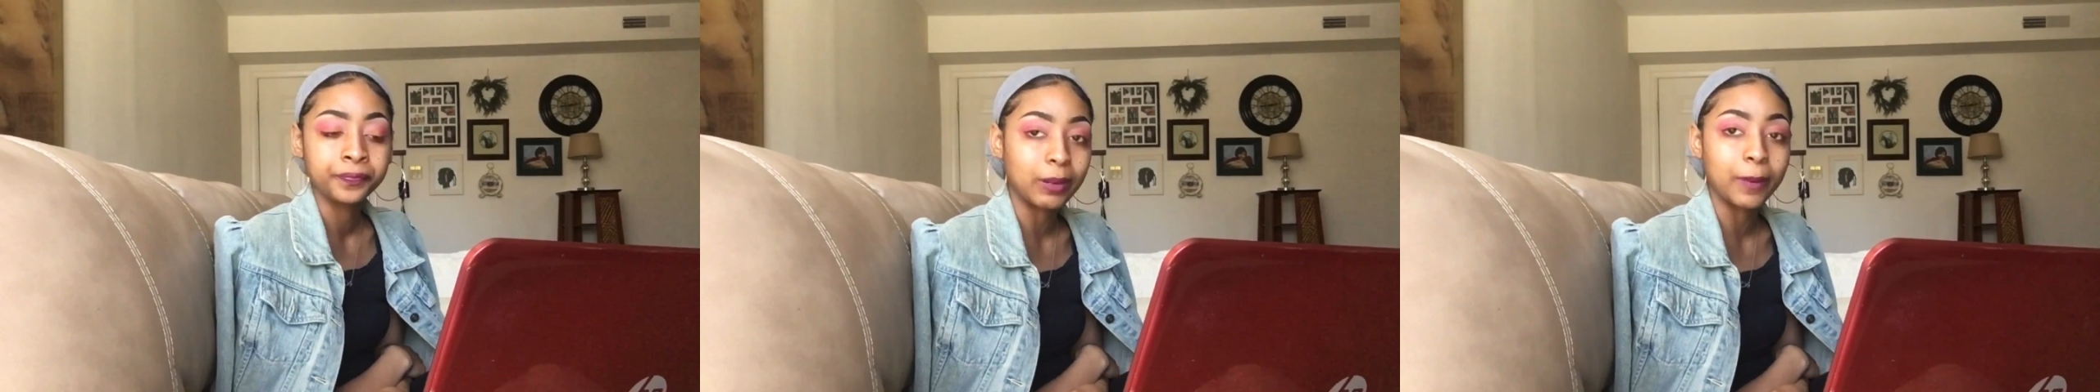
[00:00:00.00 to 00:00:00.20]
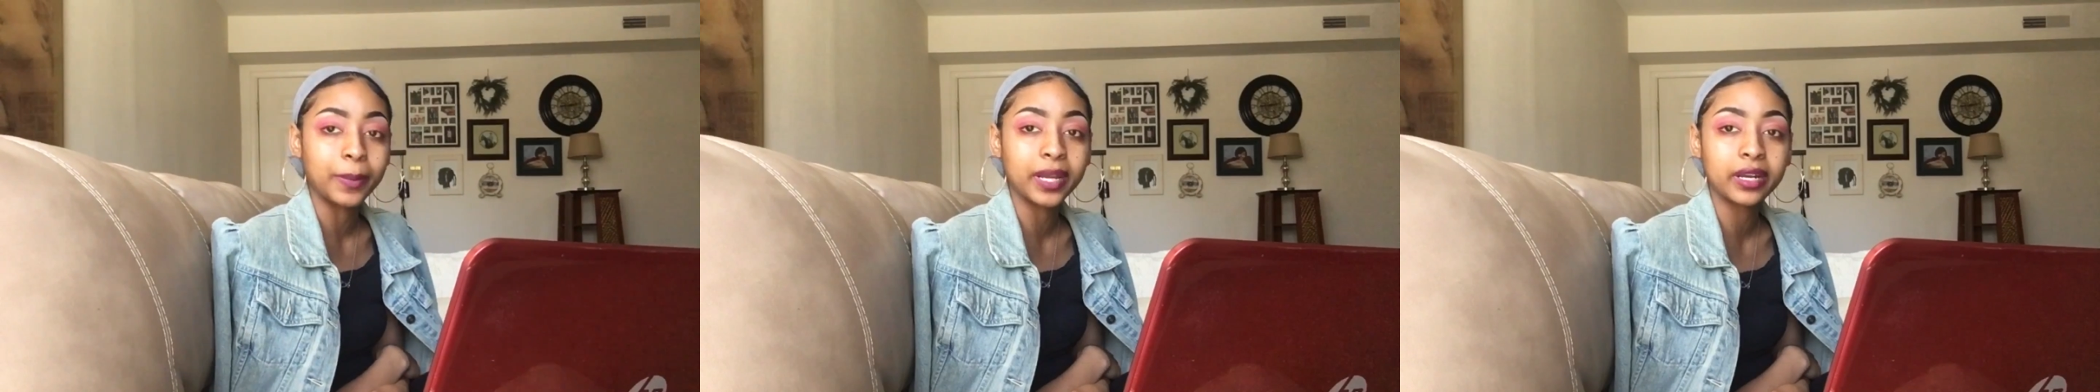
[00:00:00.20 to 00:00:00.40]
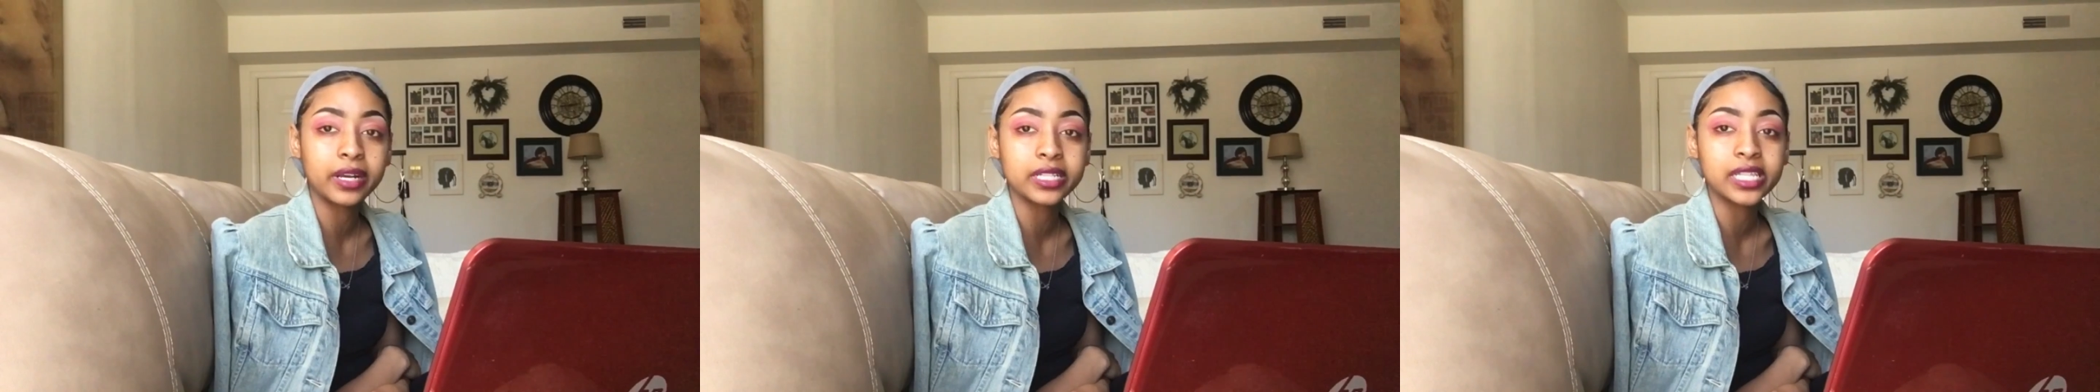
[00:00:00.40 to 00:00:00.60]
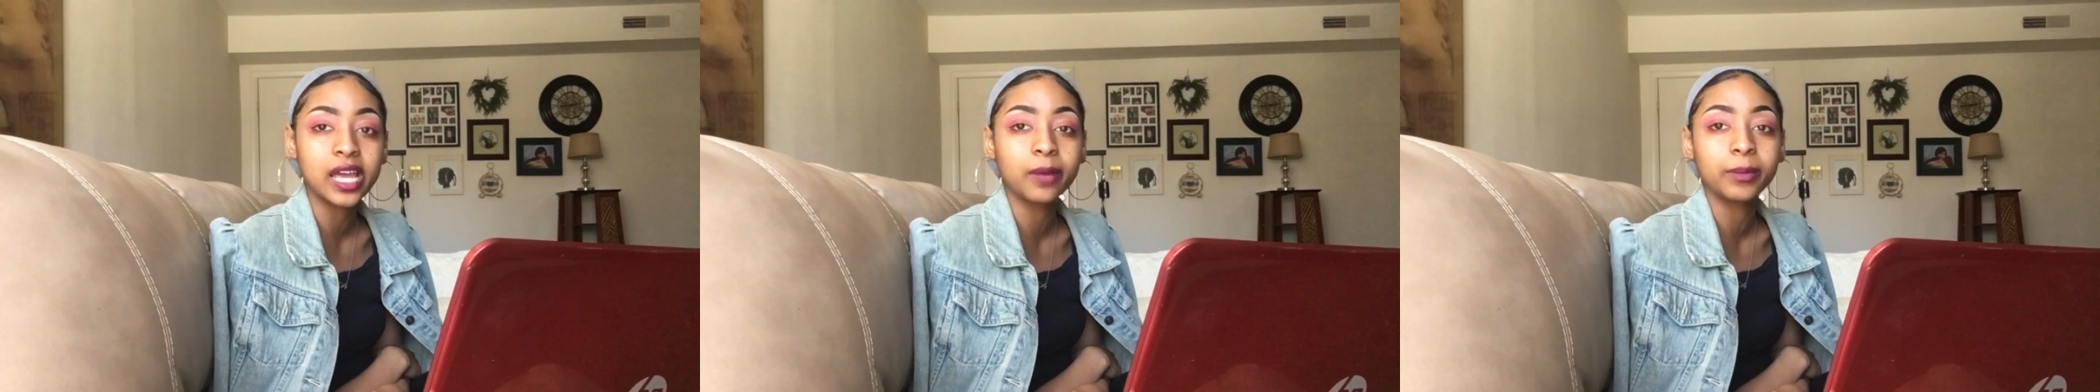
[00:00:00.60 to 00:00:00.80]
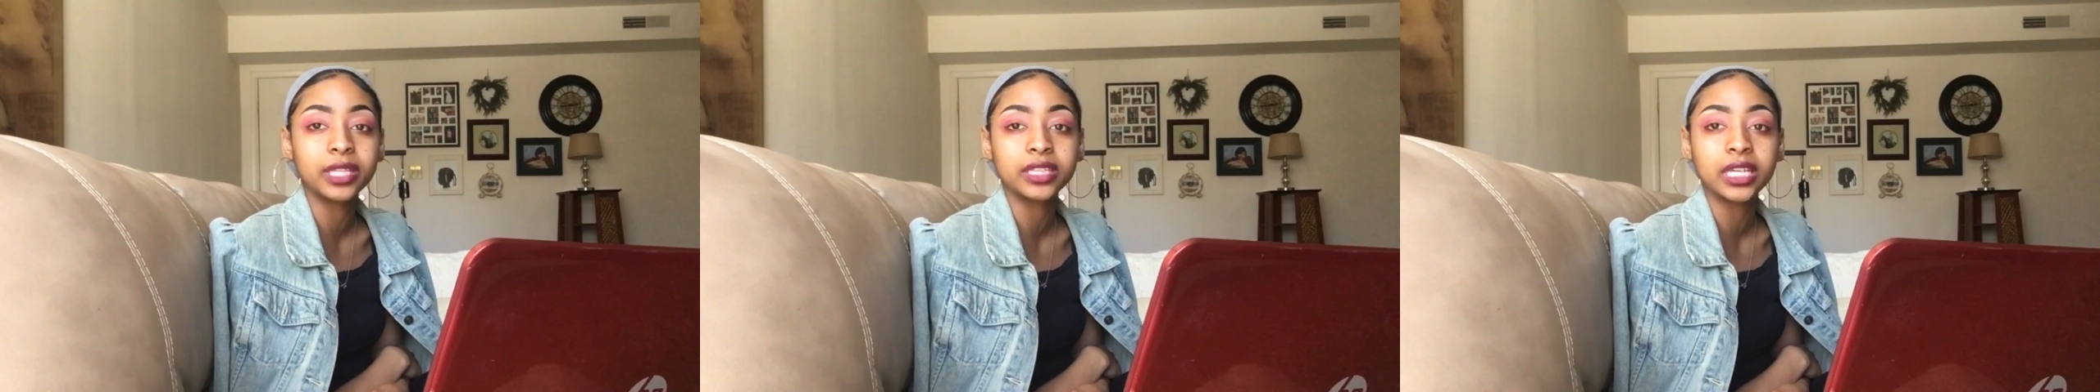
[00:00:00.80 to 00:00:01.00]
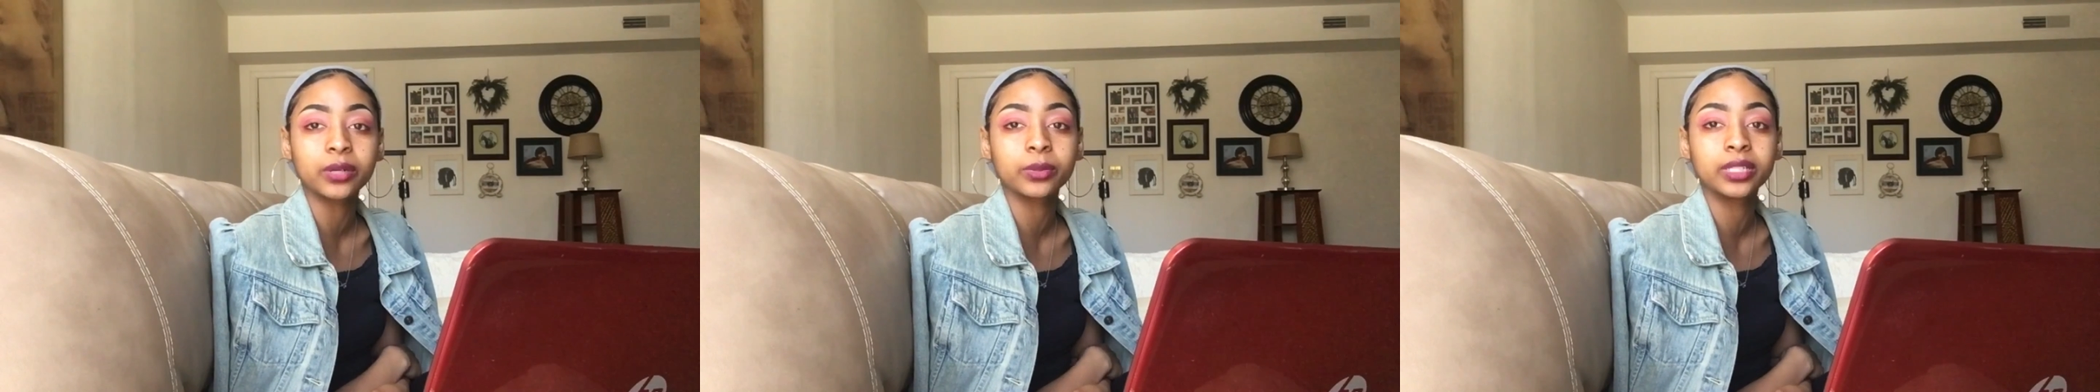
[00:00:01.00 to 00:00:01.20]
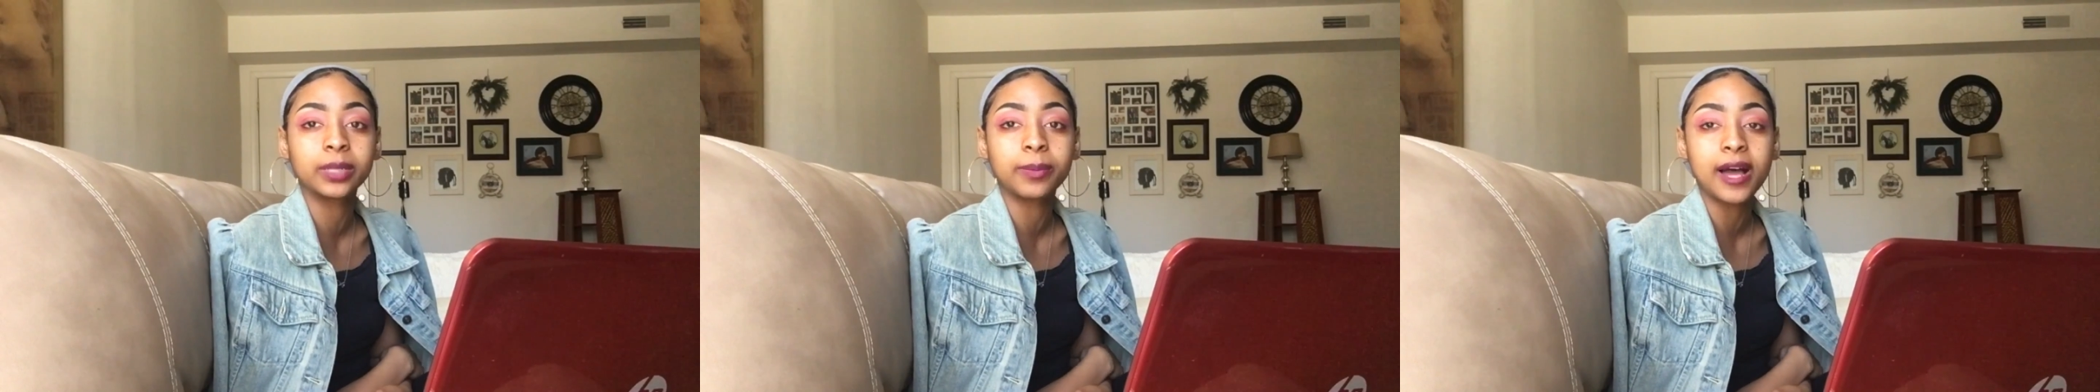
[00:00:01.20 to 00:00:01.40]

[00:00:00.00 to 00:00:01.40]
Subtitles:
My parents help me think really